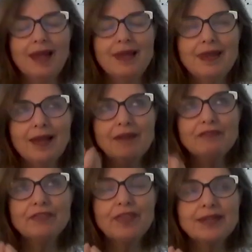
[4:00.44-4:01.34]

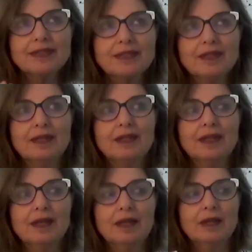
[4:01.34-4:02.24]
love that
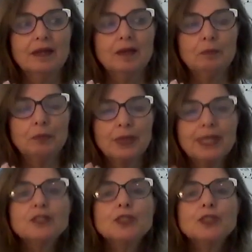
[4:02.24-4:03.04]
bringing